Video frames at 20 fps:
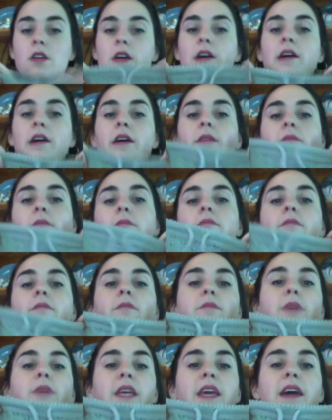
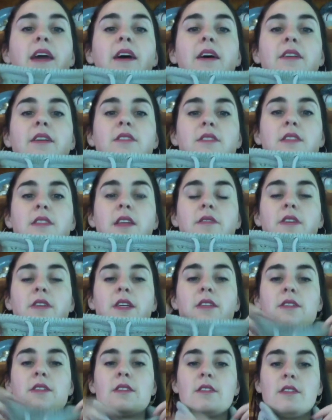But yeah, I just love
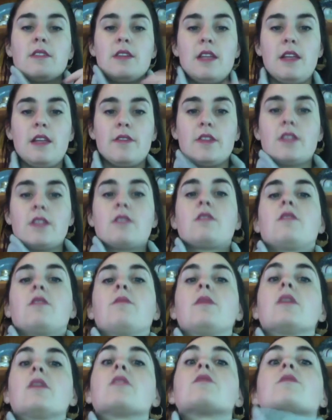it. I love it so
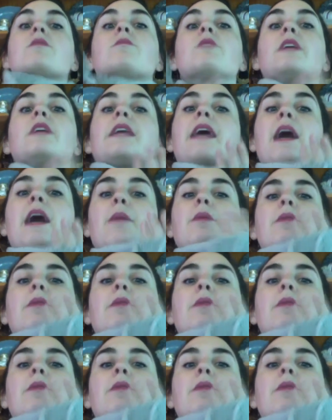much. I'm really happy